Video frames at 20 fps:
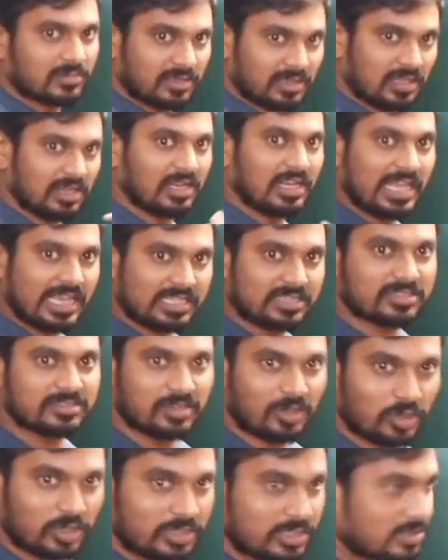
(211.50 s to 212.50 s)
unlike the
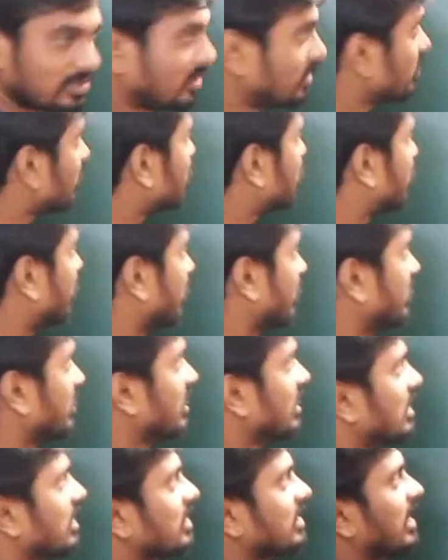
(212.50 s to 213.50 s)
Dalton suggested,
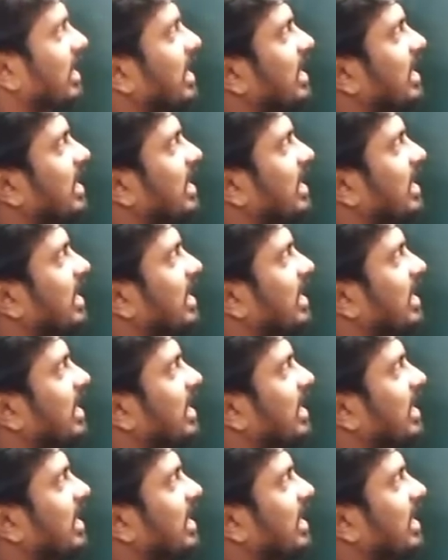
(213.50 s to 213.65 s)
the